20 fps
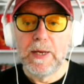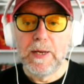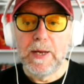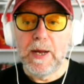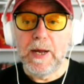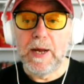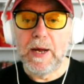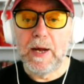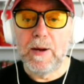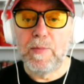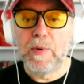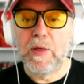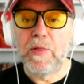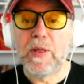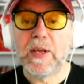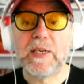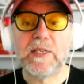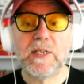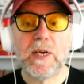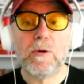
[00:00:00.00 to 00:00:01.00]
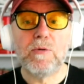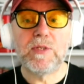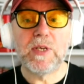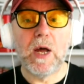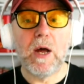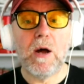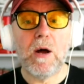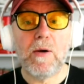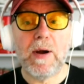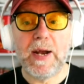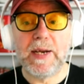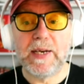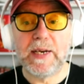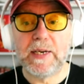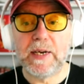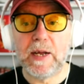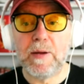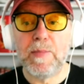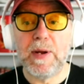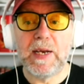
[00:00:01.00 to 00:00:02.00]
Um, these notes are added
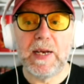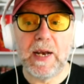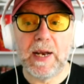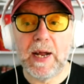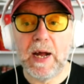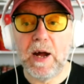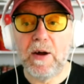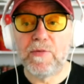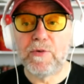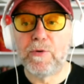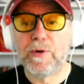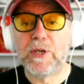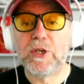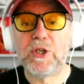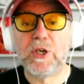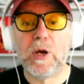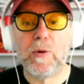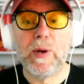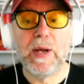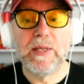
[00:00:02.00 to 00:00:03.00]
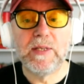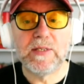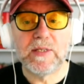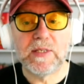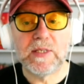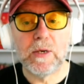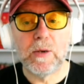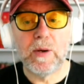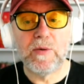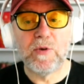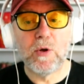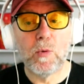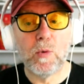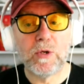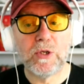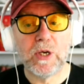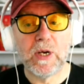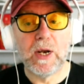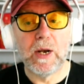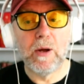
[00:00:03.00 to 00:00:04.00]
immediately after each show ends, so if you're
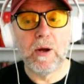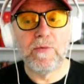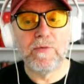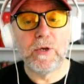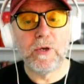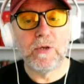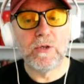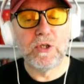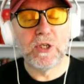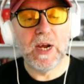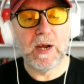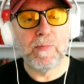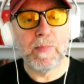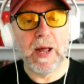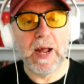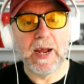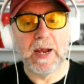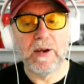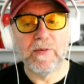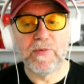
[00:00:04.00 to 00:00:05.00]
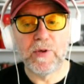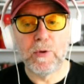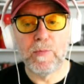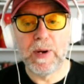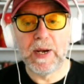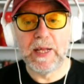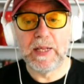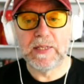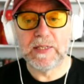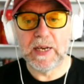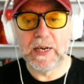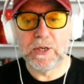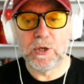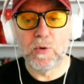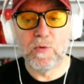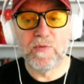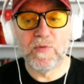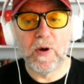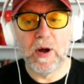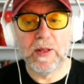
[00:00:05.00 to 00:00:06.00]
watching live, you can check back in a few minutes and you'll
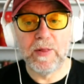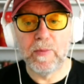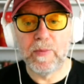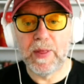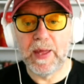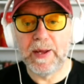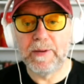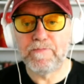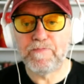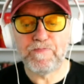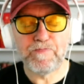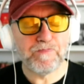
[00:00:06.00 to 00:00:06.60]
find them there.